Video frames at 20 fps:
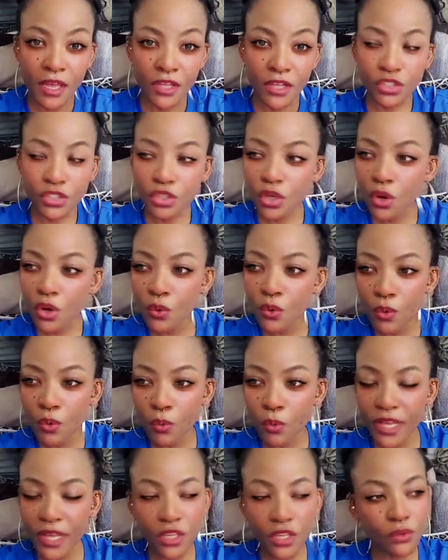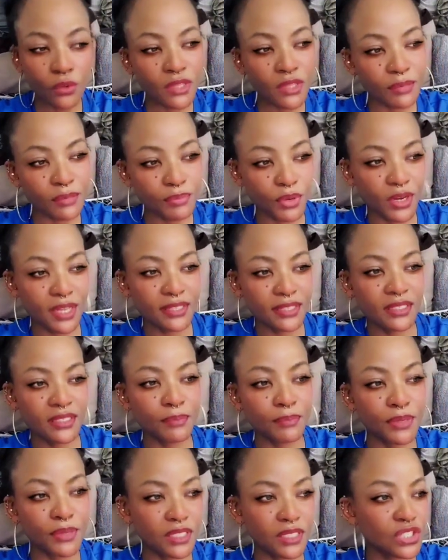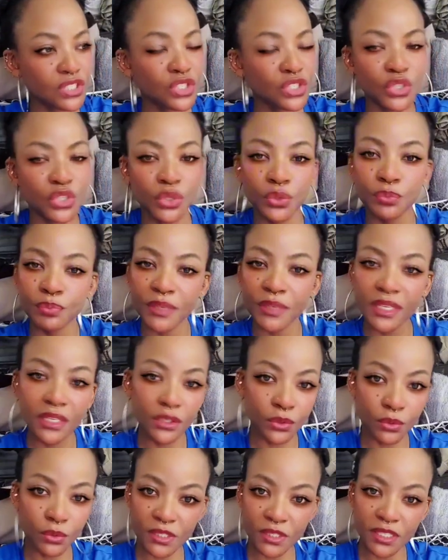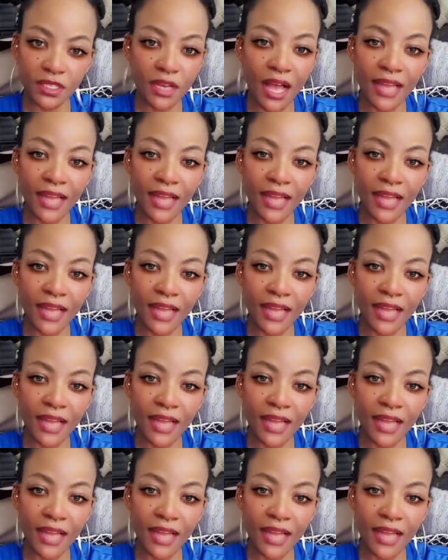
So when you then put us in the position to be naughty,